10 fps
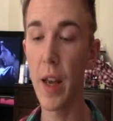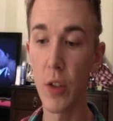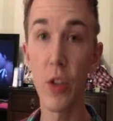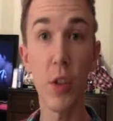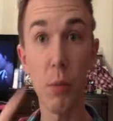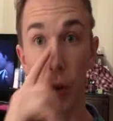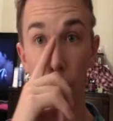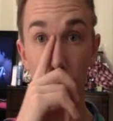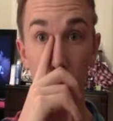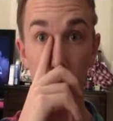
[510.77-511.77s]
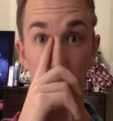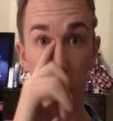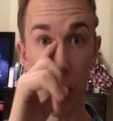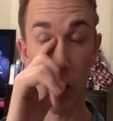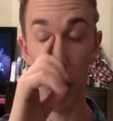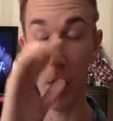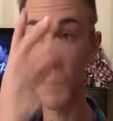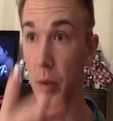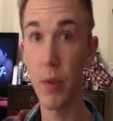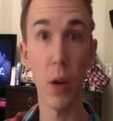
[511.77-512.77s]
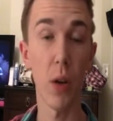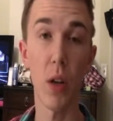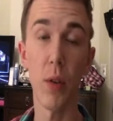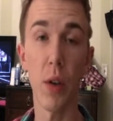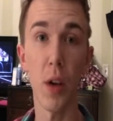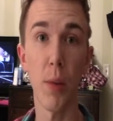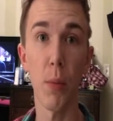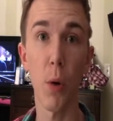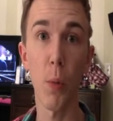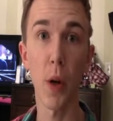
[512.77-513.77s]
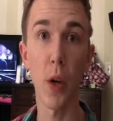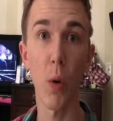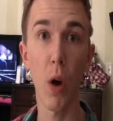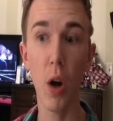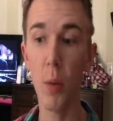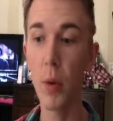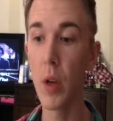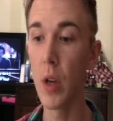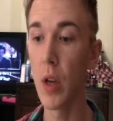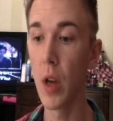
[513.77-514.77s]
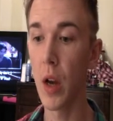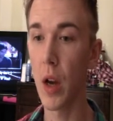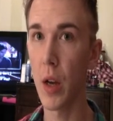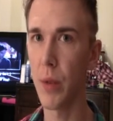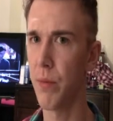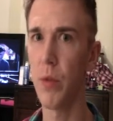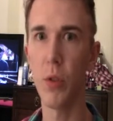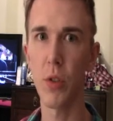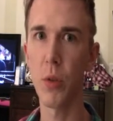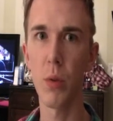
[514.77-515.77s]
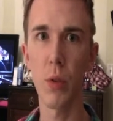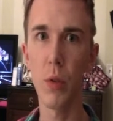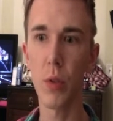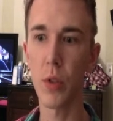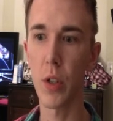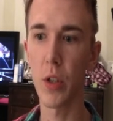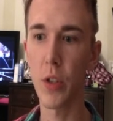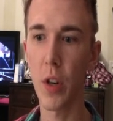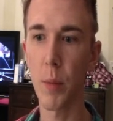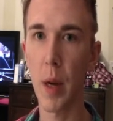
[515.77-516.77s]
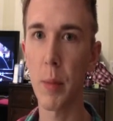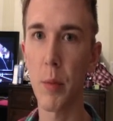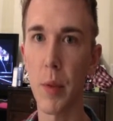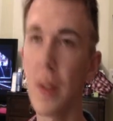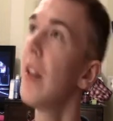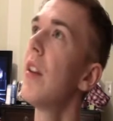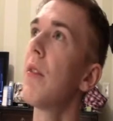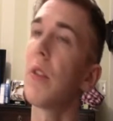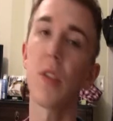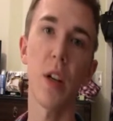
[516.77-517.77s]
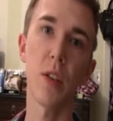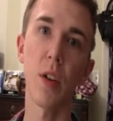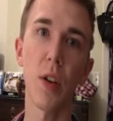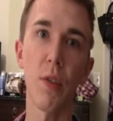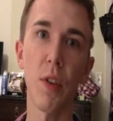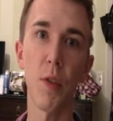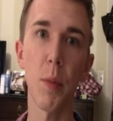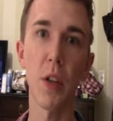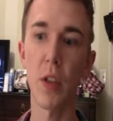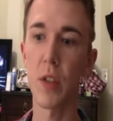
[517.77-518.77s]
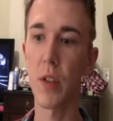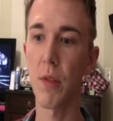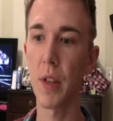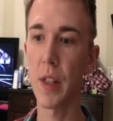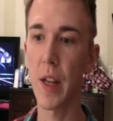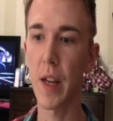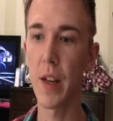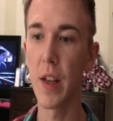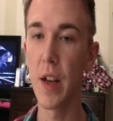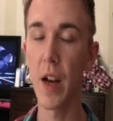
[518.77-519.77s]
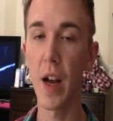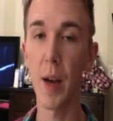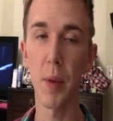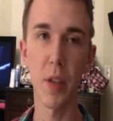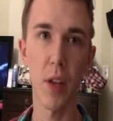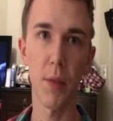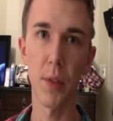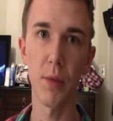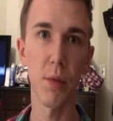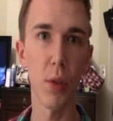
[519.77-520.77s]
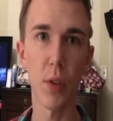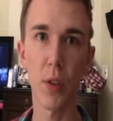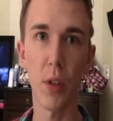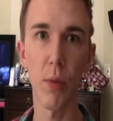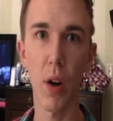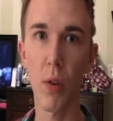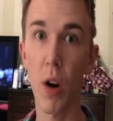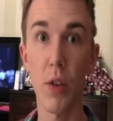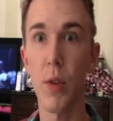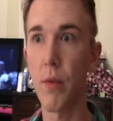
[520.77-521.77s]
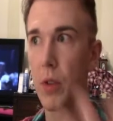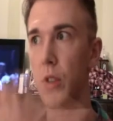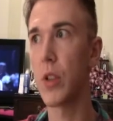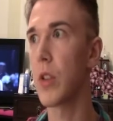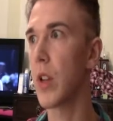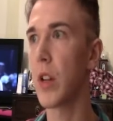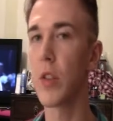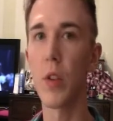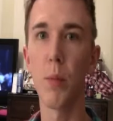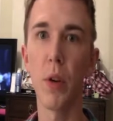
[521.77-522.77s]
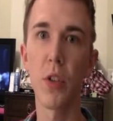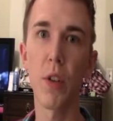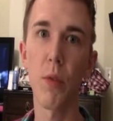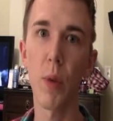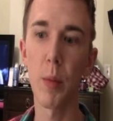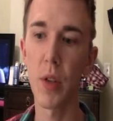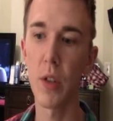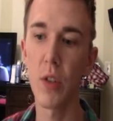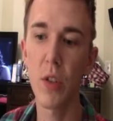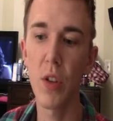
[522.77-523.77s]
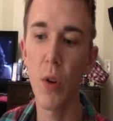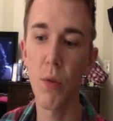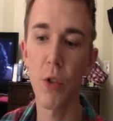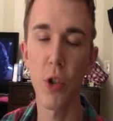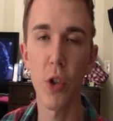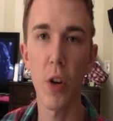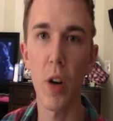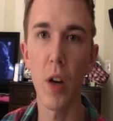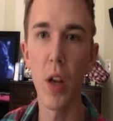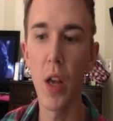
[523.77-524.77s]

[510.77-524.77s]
Just some good references to look on can be found on Pokemon Go Hub. If you just do a Google search, it's going to pop up with 10 different sites. It'll give you information on stuff like that. I myself have looked in cross-references against a bunch of different websites just to know for sure.